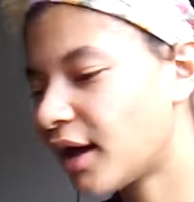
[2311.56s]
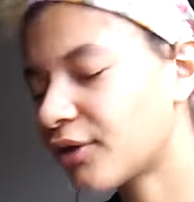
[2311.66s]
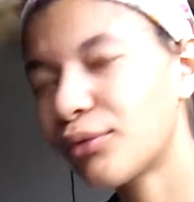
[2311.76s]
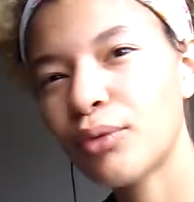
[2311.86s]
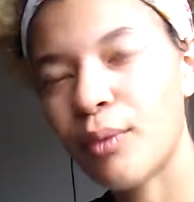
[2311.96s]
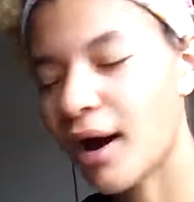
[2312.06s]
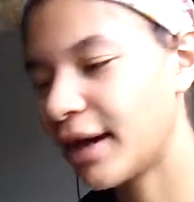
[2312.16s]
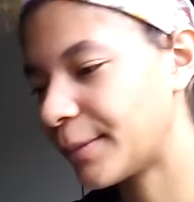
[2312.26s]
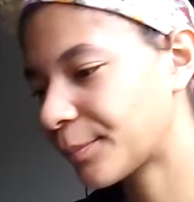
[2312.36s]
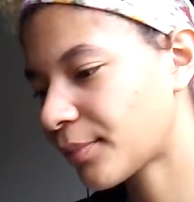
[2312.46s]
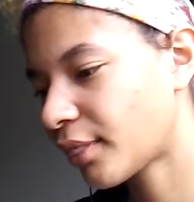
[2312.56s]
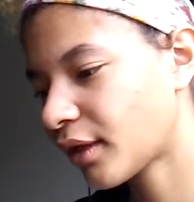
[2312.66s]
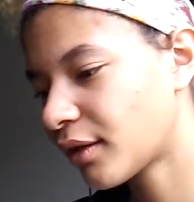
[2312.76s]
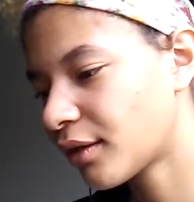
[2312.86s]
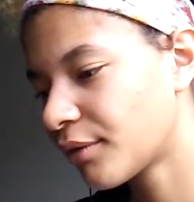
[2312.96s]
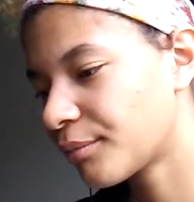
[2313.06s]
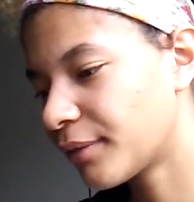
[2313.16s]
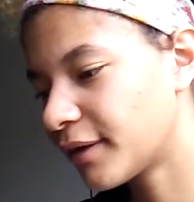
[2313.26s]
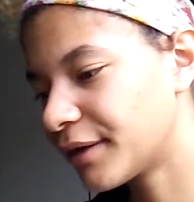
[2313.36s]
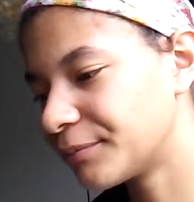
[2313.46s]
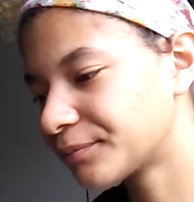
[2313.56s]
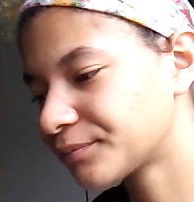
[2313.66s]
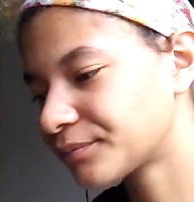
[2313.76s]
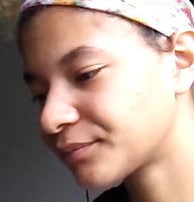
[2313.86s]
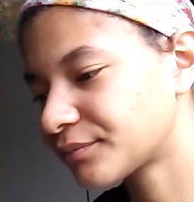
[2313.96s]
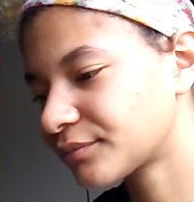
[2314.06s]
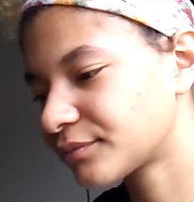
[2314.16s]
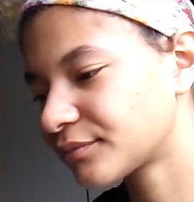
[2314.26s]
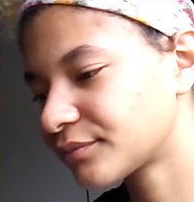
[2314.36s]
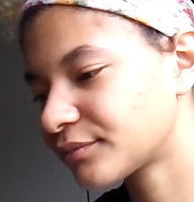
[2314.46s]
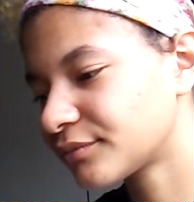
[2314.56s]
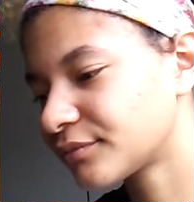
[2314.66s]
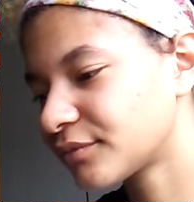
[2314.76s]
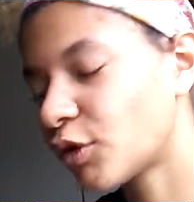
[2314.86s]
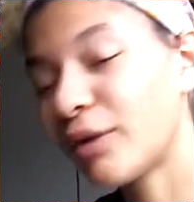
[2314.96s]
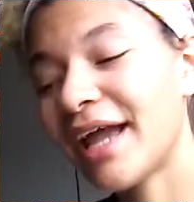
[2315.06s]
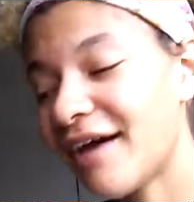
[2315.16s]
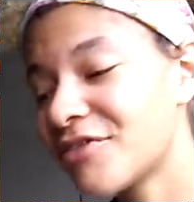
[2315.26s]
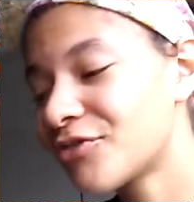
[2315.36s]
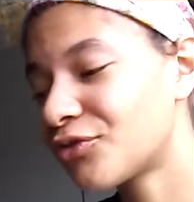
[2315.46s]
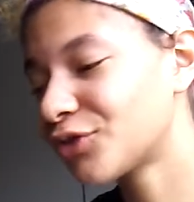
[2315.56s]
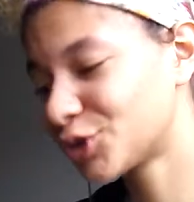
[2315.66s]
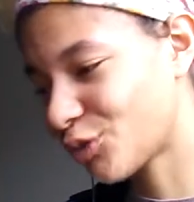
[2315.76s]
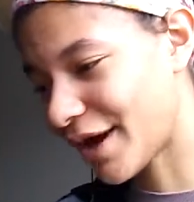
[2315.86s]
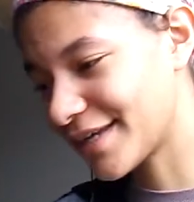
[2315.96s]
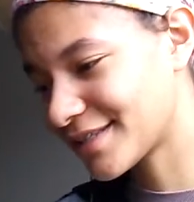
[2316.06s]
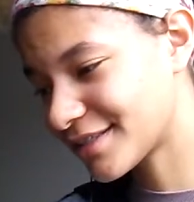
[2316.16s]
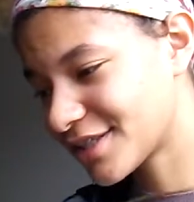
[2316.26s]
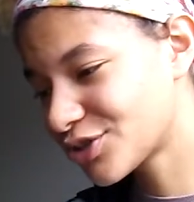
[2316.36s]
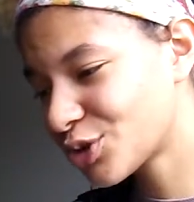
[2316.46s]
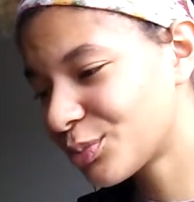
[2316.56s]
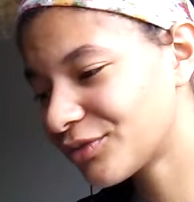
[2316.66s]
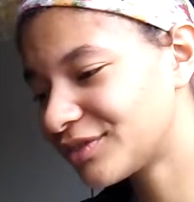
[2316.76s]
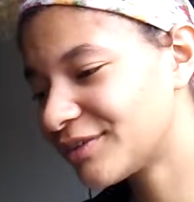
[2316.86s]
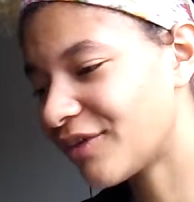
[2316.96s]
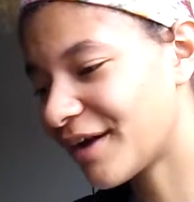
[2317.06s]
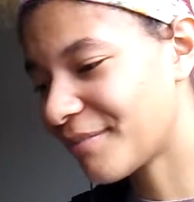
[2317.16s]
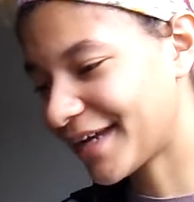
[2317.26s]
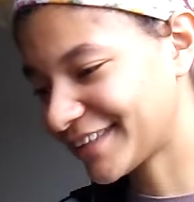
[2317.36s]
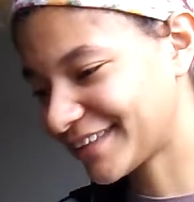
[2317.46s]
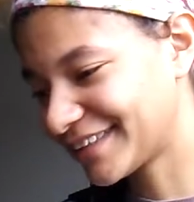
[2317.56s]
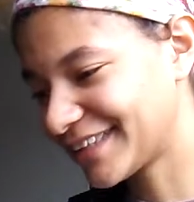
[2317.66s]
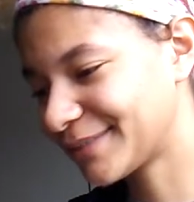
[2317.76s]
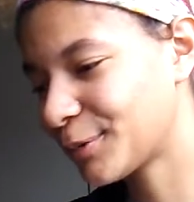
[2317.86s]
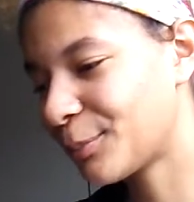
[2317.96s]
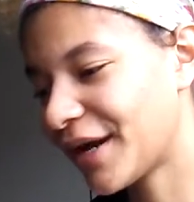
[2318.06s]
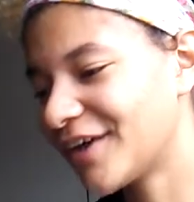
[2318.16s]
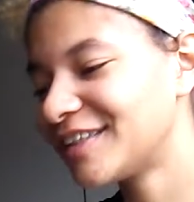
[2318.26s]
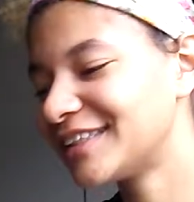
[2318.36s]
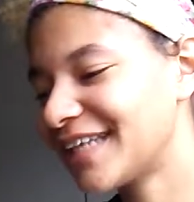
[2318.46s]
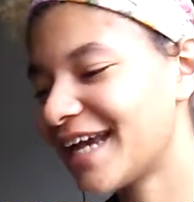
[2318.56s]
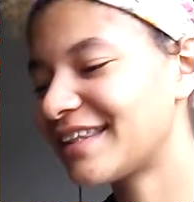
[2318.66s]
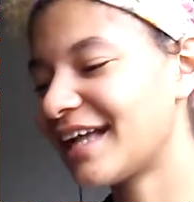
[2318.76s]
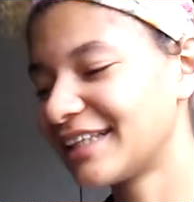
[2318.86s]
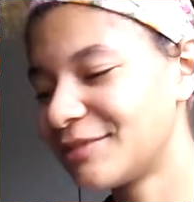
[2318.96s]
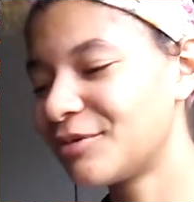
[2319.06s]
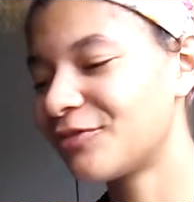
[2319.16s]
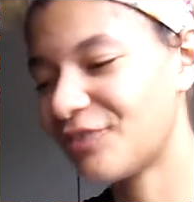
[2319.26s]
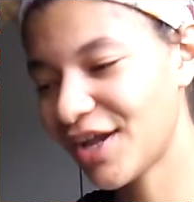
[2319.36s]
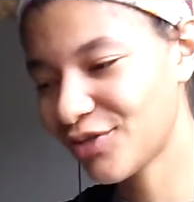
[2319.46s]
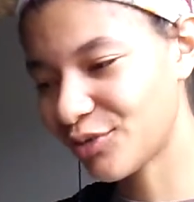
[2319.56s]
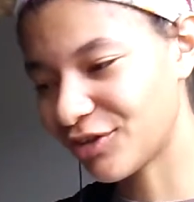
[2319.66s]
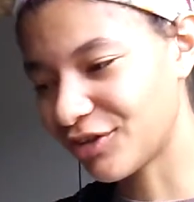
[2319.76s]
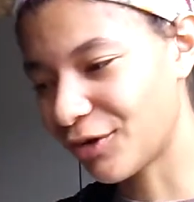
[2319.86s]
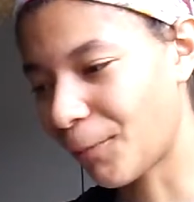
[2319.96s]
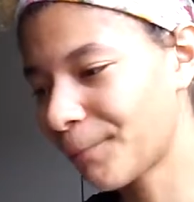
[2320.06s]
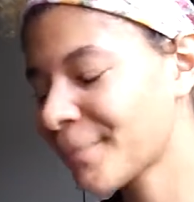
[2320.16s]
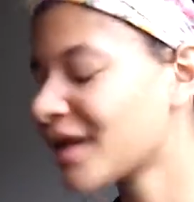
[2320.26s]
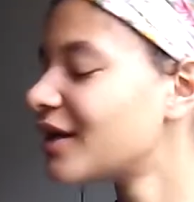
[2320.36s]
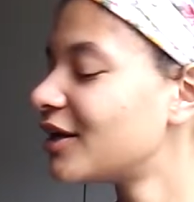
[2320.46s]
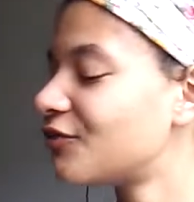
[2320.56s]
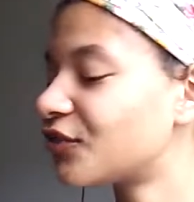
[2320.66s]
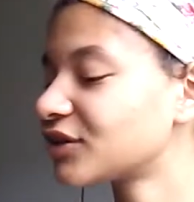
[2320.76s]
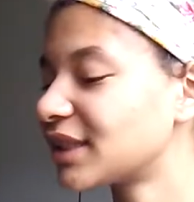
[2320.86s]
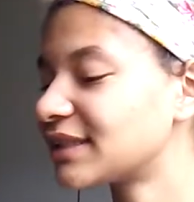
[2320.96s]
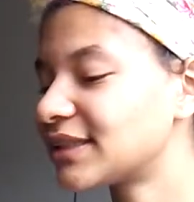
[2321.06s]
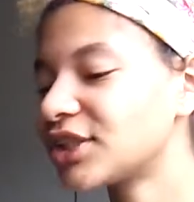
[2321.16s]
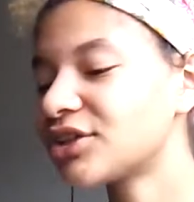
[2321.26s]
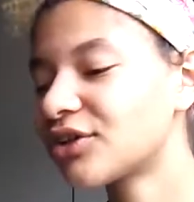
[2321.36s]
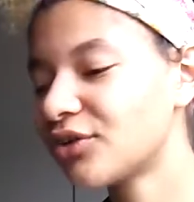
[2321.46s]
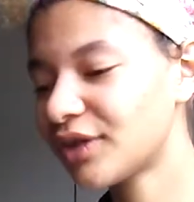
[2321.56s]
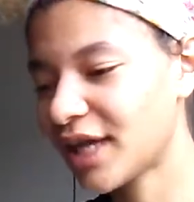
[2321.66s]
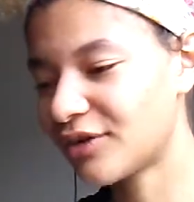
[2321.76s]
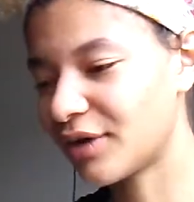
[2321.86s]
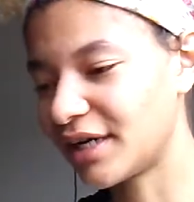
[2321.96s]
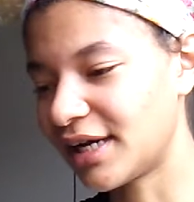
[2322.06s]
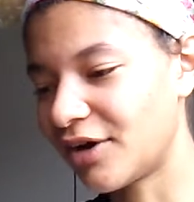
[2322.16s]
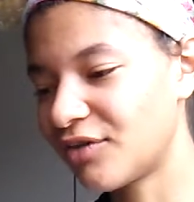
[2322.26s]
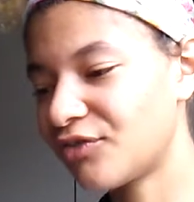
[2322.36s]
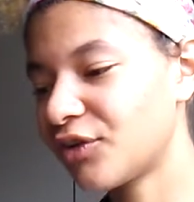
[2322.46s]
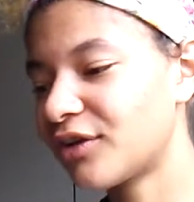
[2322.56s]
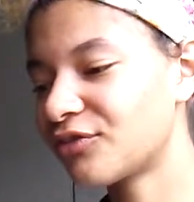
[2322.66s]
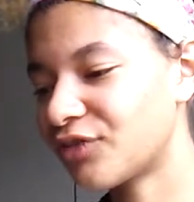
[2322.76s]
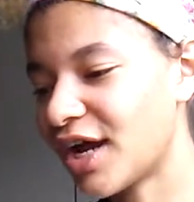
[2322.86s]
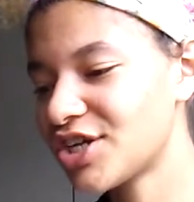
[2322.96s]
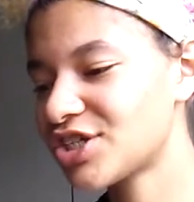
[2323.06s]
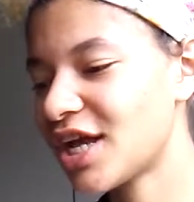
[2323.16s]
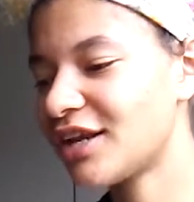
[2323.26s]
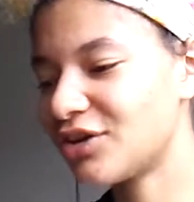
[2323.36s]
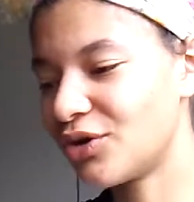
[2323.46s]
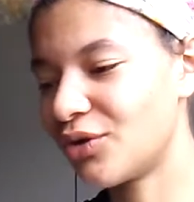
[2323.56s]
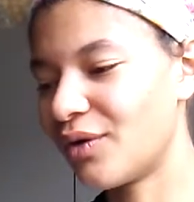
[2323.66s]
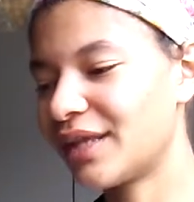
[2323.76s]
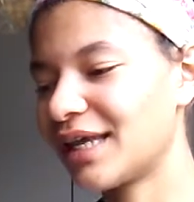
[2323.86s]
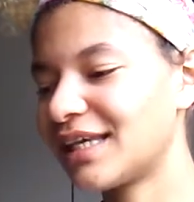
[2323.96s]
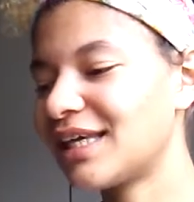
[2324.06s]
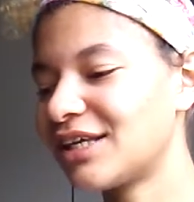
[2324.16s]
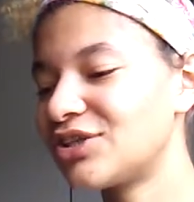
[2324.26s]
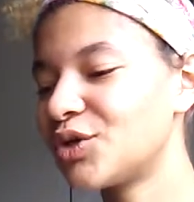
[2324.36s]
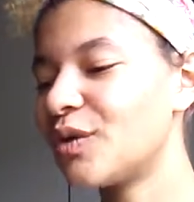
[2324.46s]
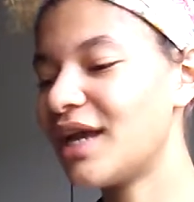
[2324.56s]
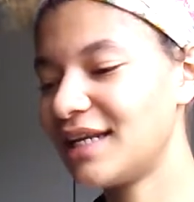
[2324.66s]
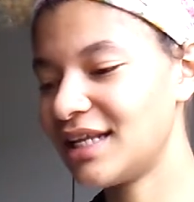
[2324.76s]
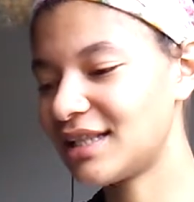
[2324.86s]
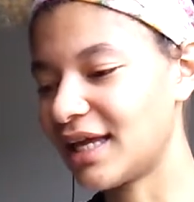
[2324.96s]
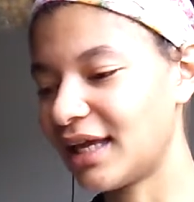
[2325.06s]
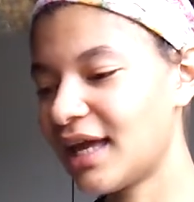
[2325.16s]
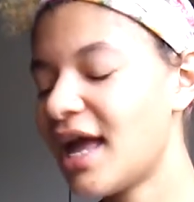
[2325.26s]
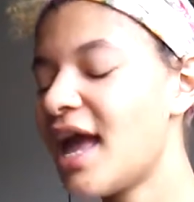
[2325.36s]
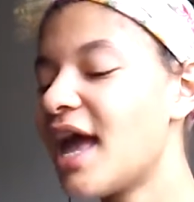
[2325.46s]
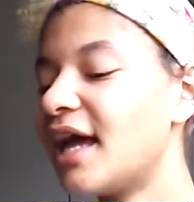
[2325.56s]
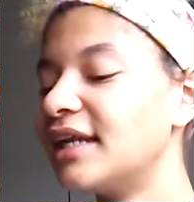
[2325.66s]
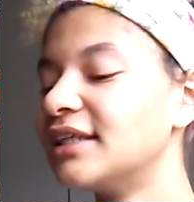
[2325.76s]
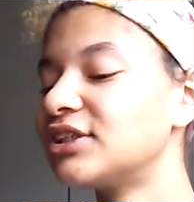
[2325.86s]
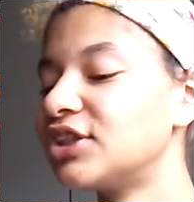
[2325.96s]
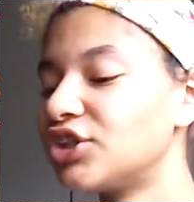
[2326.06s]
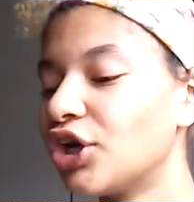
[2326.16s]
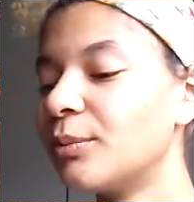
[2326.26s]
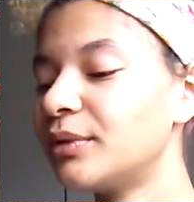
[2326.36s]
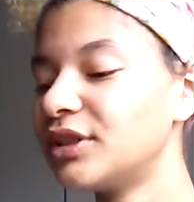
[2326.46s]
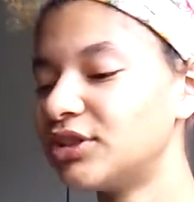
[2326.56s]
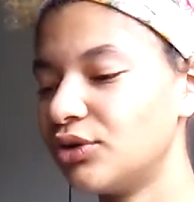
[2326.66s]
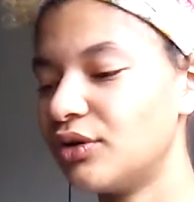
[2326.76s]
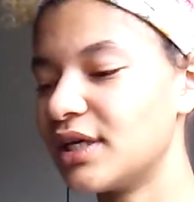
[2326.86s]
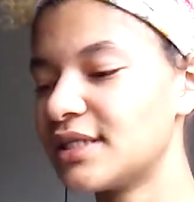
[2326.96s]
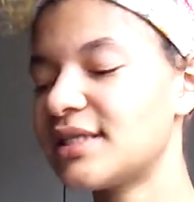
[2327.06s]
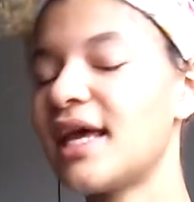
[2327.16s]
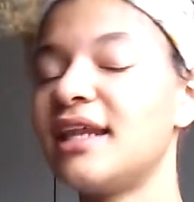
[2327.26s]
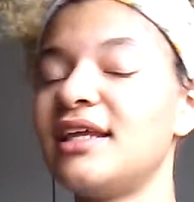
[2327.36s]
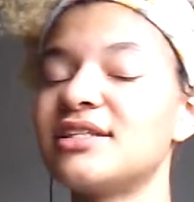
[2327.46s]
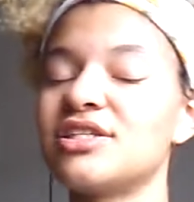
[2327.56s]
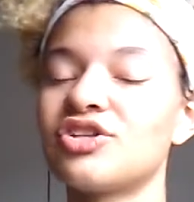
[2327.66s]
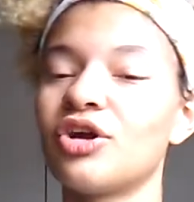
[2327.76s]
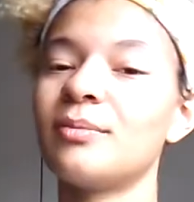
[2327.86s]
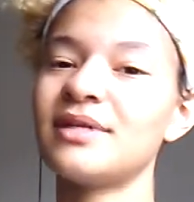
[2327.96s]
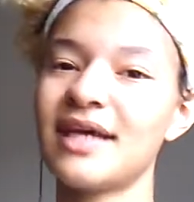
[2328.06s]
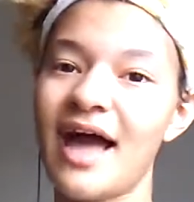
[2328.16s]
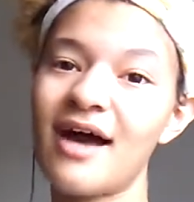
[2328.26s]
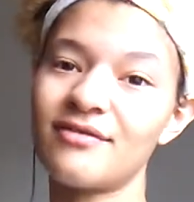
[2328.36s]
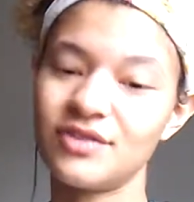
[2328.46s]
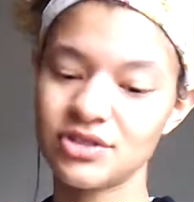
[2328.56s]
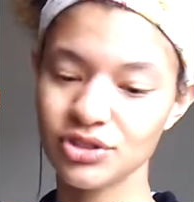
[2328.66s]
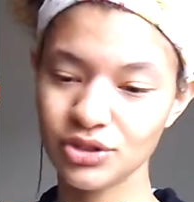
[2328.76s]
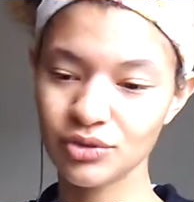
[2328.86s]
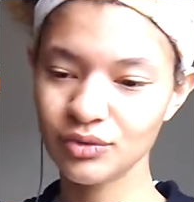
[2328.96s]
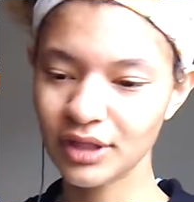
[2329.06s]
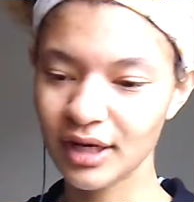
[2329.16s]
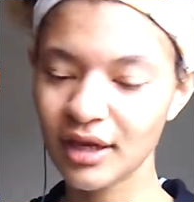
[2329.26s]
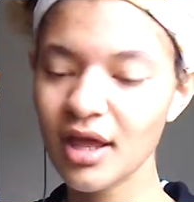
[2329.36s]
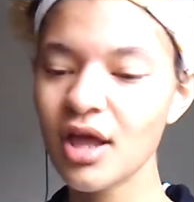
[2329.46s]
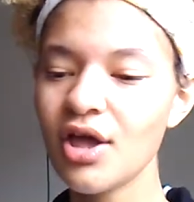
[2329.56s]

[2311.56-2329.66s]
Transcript: I don't know why, but we have the Fool twice. This group of Divine Masculines is prepared to take that leap of faith with you. He feels like such a little kid right now, feeling fresh and new and like he can do anything. And he is determined to do this, and he is determined to have this union.